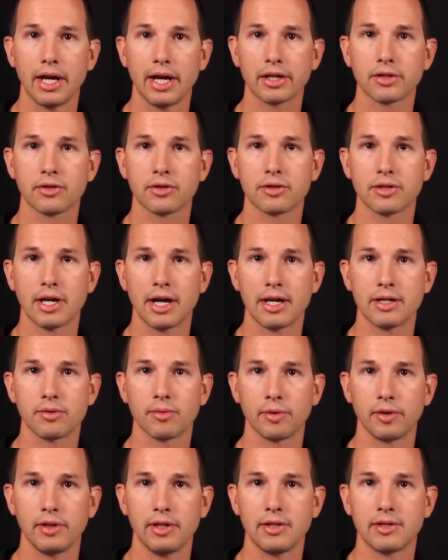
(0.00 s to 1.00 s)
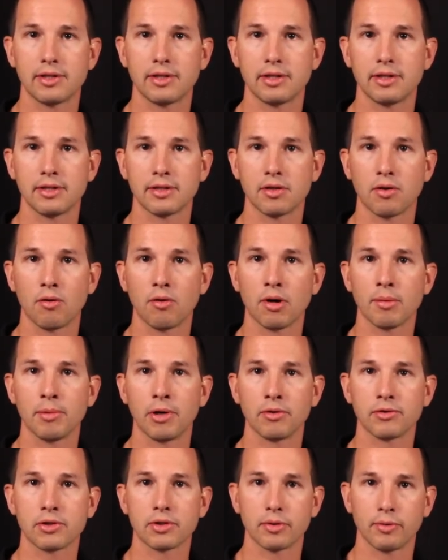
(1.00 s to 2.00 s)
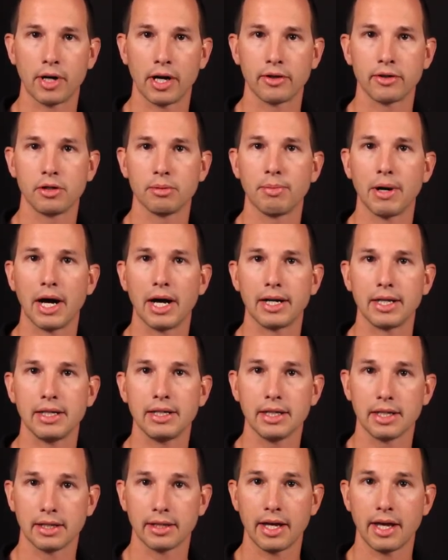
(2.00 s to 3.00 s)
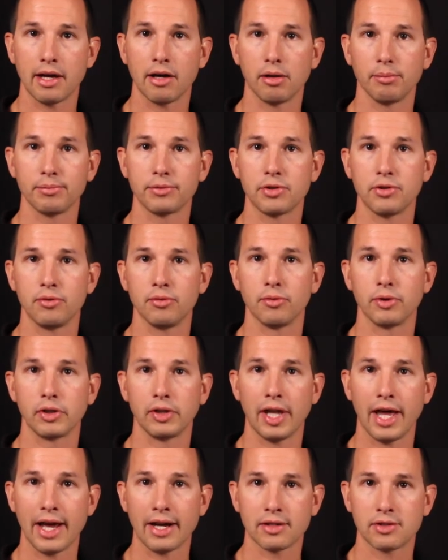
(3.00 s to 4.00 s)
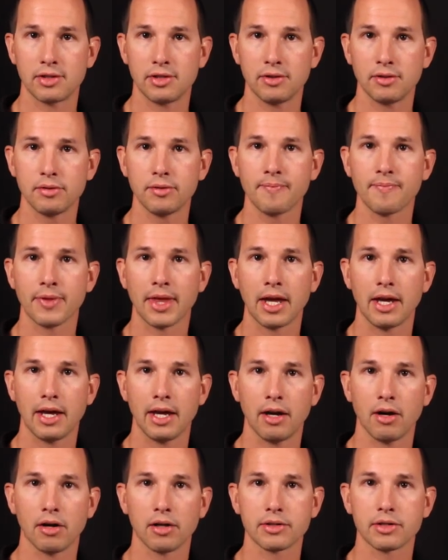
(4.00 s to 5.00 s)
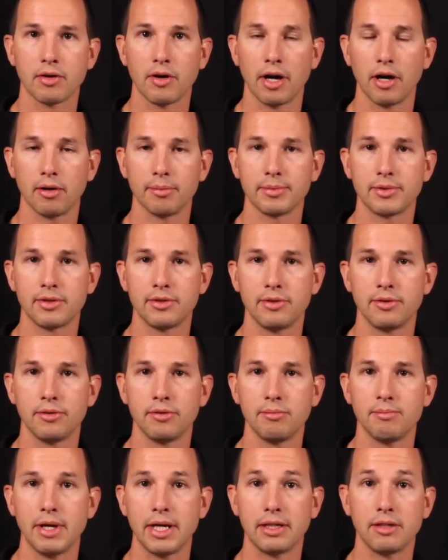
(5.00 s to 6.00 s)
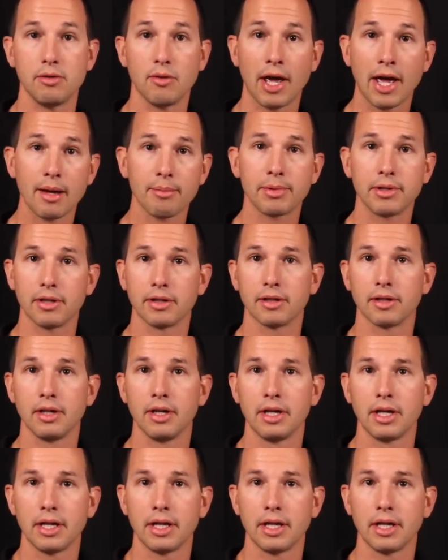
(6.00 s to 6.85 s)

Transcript: Exercise releases hormones throughout your body that help to relax you and also help to make you happier.